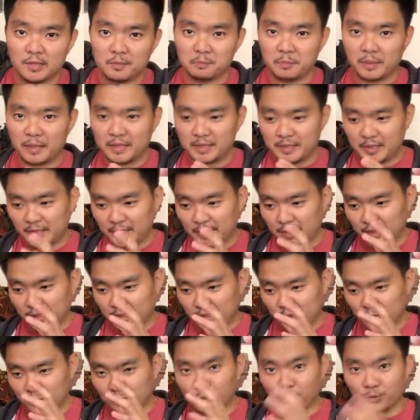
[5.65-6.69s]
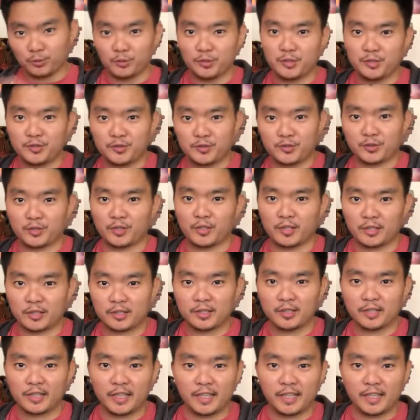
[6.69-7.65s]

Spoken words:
Basically, Tony Stark,